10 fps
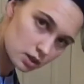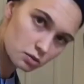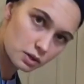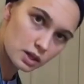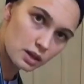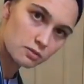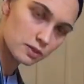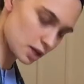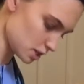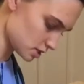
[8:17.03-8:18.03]
the one that
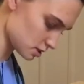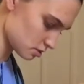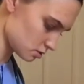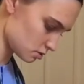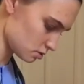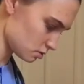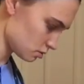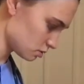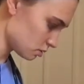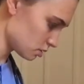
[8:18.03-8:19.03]
fits.
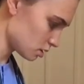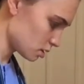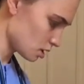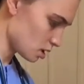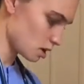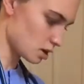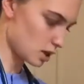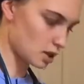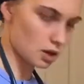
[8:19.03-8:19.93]
And then